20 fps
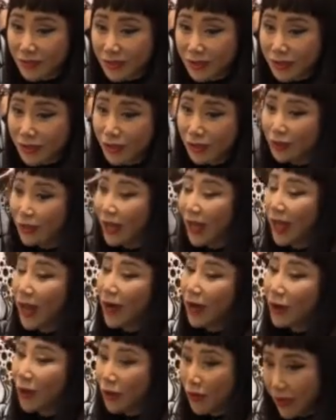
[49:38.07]
So
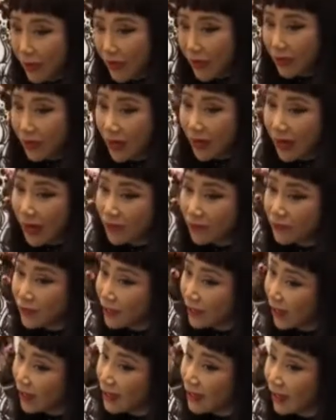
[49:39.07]
now that I've
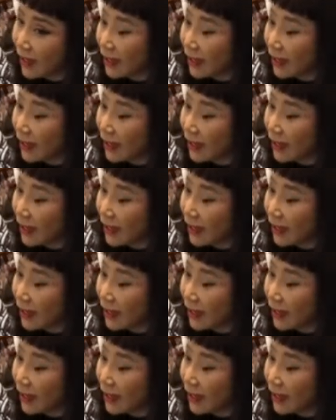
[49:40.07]
said